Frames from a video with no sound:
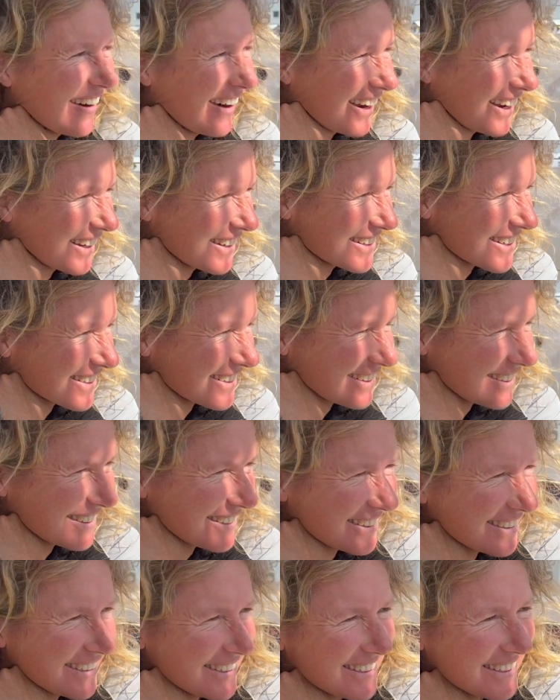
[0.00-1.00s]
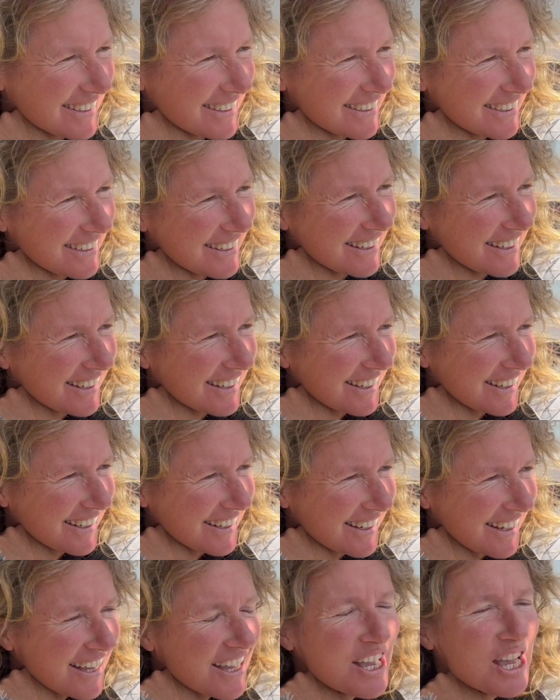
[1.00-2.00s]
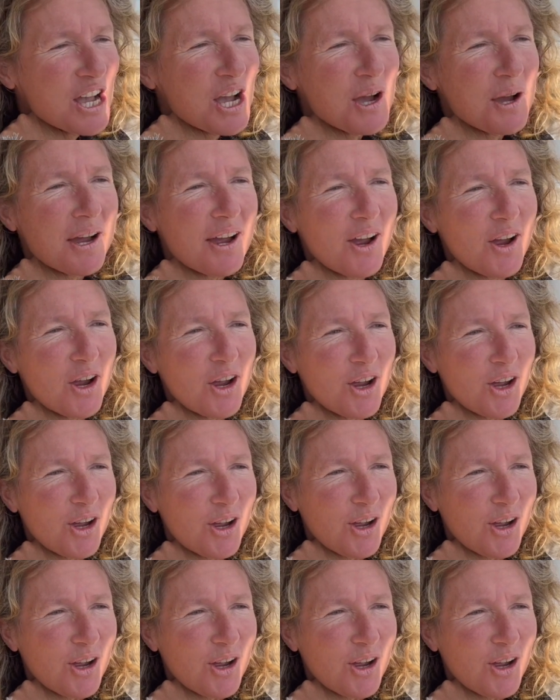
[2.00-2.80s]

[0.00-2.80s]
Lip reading: It's a French writer who wrote this question.